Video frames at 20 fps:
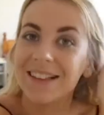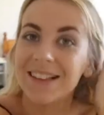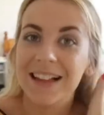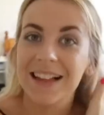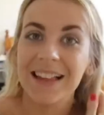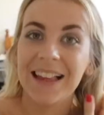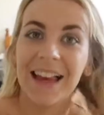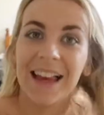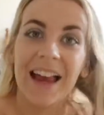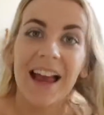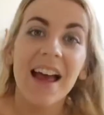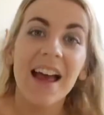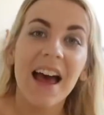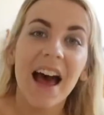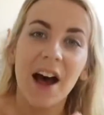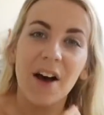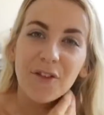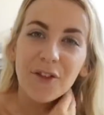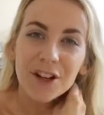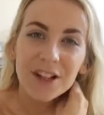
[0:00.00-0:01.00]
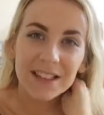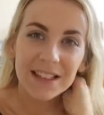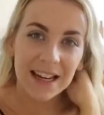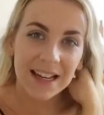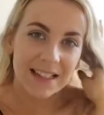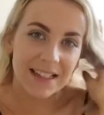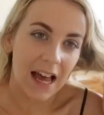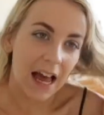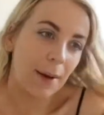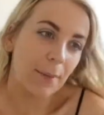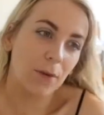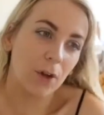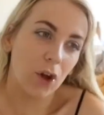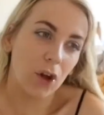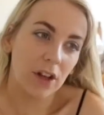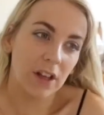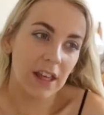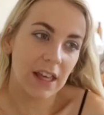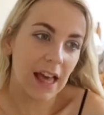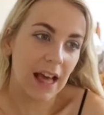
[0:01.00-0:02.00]
silly. And for a daytime
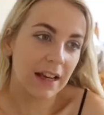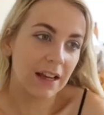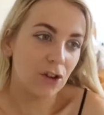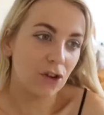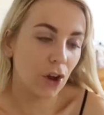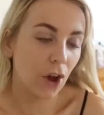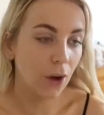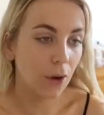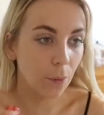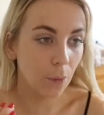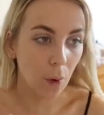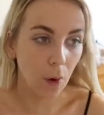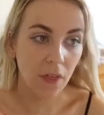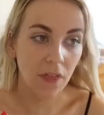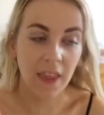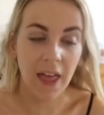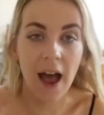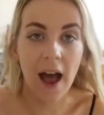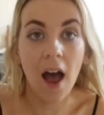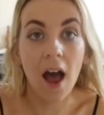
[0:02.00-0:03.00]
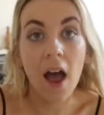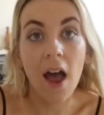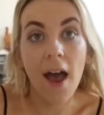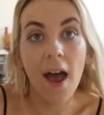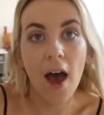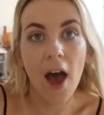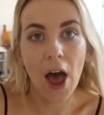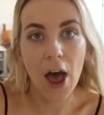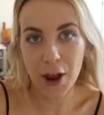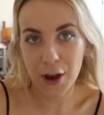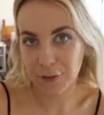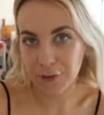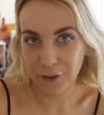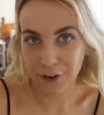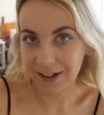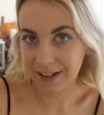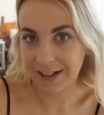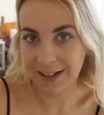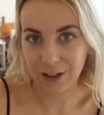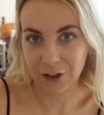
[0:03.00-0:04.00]
look, you kind of don't want that over
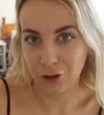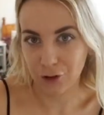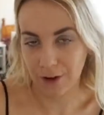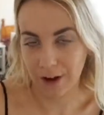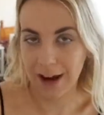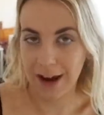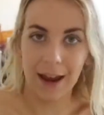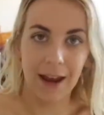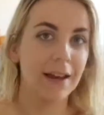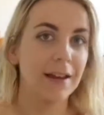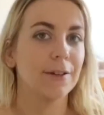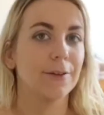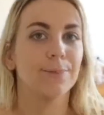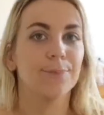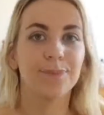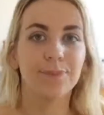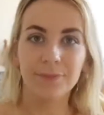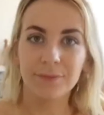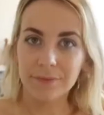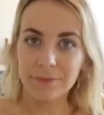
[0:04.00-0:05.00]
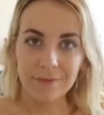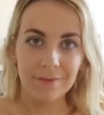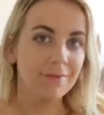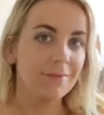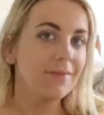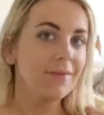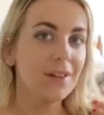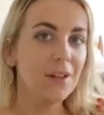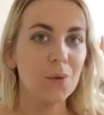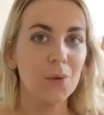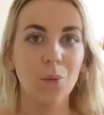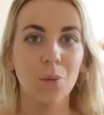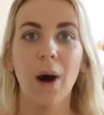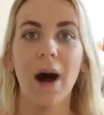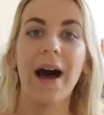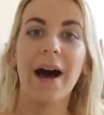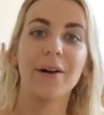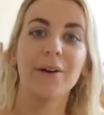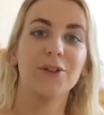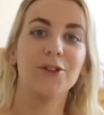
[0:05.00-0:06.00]
exaggerated,
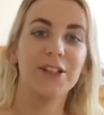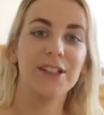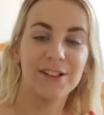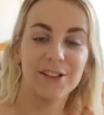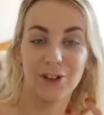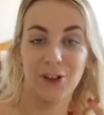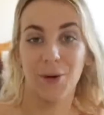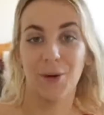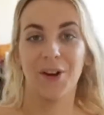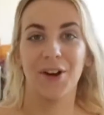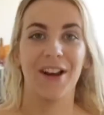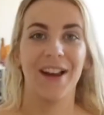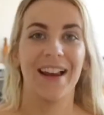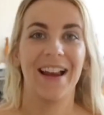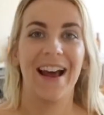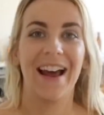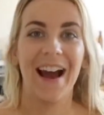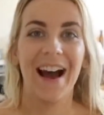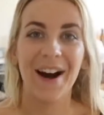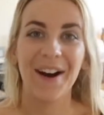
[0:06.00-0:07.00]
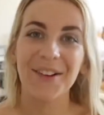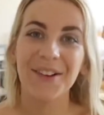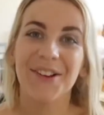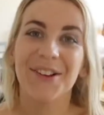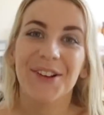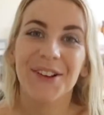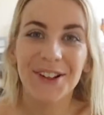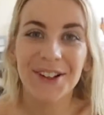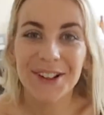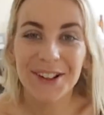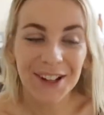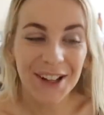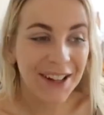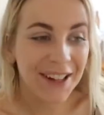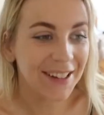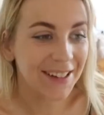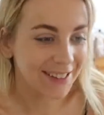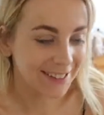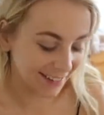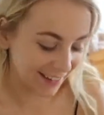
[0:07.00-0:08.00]
wow, she's going on a night out sort of
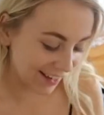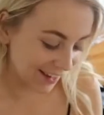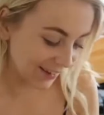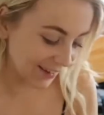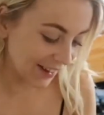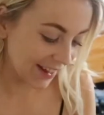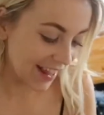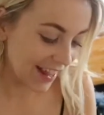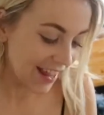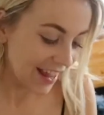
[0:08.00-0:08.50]
look. So